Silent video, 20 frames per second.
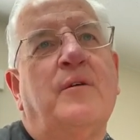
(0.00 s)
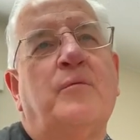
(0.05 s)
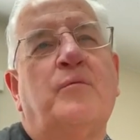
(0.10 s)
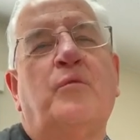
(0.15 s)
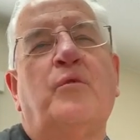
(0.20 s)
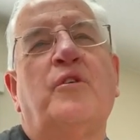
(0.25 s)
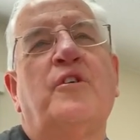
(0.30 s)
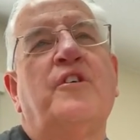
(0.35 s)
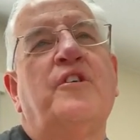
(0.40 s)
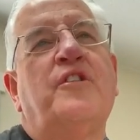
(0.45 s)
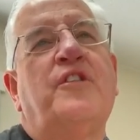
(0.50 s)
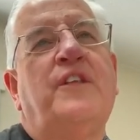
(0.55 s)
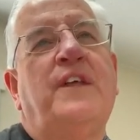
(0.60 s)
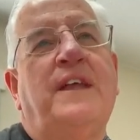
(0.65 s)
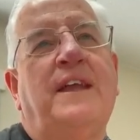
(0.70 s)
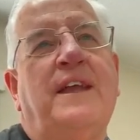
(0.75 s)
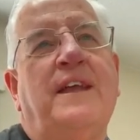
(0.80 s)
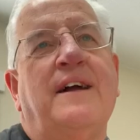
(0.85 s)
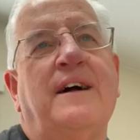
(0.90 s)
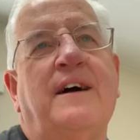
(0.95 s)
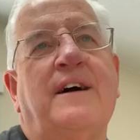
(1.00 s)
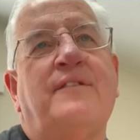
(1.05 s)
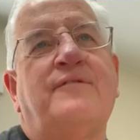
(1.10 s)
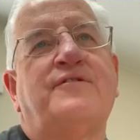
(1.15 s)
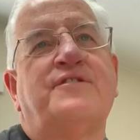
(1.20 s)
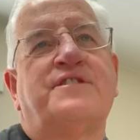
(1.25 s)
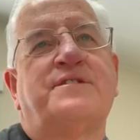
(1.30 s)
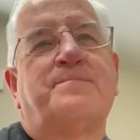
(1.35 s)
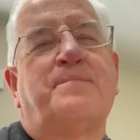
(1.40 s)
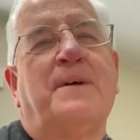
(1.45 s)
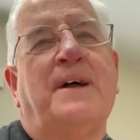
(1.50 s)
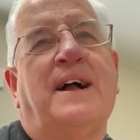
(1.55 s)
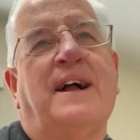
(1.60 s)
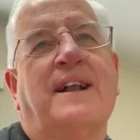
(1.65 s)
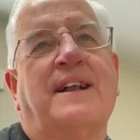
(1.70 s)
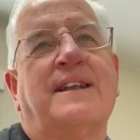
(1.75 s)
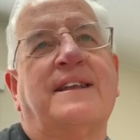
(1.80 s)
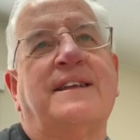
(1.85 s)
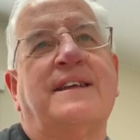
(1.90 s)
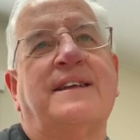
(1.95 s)
worthy of
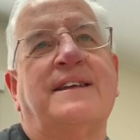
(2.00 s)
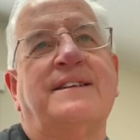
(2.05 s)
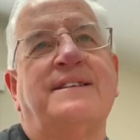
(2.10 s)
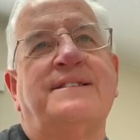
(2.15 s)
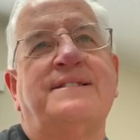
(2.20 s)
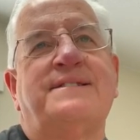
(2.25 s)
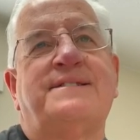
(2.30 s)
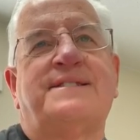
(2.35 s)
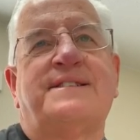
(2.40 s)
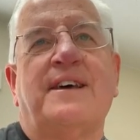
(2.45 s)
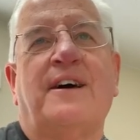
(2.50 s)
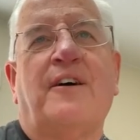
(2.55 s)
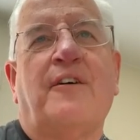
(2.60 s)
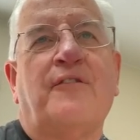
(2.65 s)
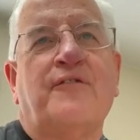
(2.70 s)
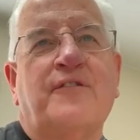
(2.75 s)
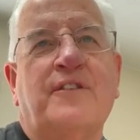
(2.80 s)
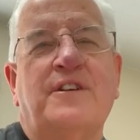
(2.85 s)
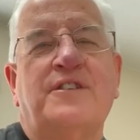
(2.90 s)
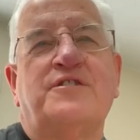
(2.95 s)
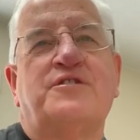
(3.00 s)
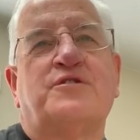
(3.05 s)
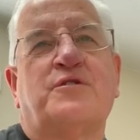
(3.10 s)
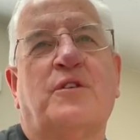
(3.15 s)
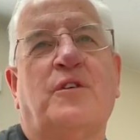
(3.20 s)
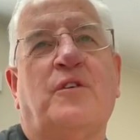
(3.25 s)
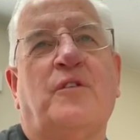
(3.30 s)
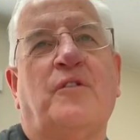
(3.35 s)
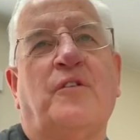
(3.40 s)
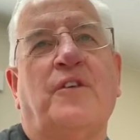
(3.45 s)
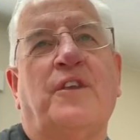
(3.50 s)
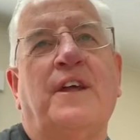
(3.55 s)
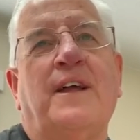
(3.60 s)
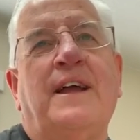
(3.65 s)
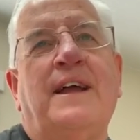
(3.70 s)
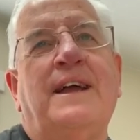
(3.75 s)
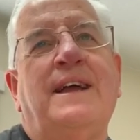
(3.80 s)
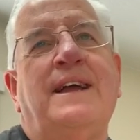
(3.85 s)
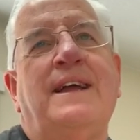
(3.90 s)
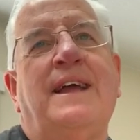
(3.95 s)
respect, self-controlled,
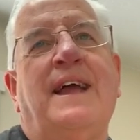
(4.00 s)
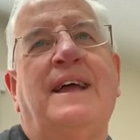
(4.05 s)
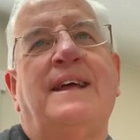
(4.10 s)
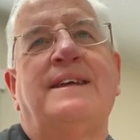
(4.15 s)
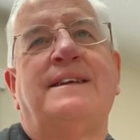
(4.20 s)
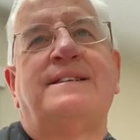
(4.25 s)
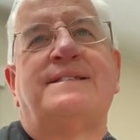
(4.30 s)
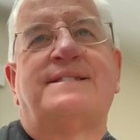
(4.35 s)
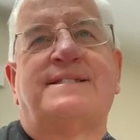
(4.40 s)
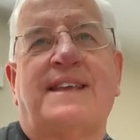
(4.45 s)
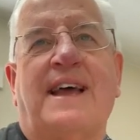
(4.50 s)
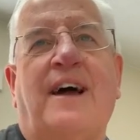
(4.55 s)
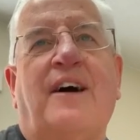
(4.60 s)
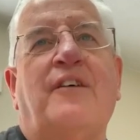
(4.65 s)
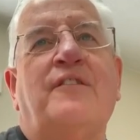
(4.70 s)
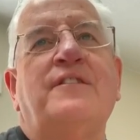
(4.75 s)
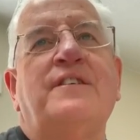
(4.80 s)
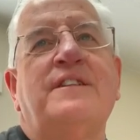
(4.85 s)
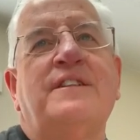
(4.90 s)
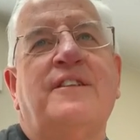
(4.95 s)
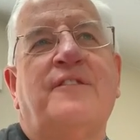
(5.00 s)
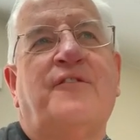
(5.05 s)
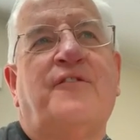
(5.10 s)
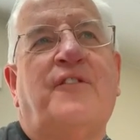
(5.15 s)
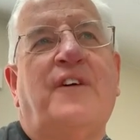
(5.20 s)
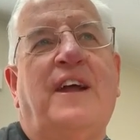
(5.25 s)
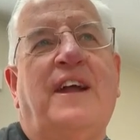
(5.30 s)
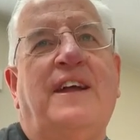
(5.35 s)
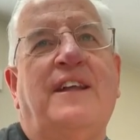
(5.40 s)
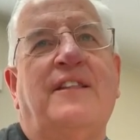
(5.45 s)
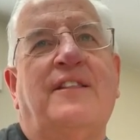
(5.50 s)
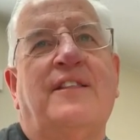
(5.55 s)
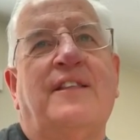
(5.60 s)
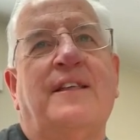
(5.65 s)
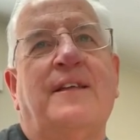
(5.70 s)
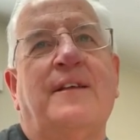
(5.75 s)
sound in the faith,